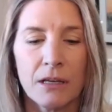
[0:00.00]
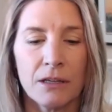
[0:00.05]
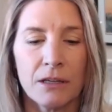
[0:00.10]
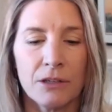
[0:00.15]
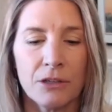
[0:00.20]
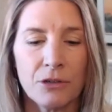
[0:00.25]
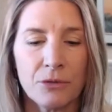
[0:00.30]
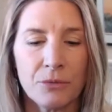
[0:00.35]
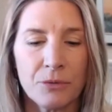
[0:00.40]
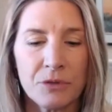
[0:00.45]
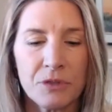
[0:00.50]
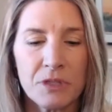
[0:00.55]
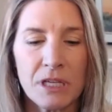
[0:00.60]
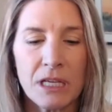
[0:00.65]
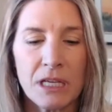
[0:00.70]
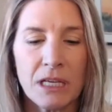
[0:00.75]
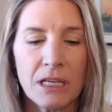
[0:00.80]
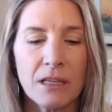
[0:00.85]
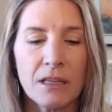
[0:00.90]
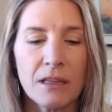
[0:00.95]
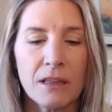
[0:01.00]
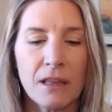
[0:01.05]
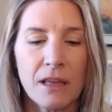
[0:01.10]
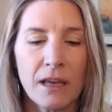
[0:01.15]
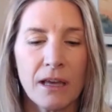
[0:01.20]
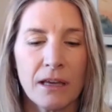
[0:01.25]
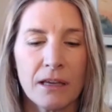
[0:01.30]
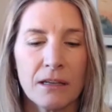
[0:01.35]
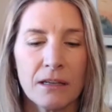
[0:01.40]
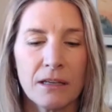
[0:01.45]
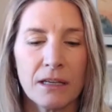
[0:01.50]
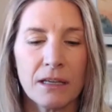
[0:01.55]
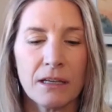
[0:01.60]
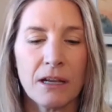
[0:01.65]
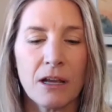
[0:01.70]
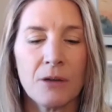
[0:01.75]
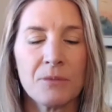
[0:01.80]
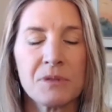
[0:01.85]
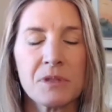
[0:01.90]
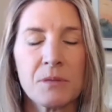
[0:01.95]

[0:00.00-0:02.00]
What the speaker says: your routine, then it helps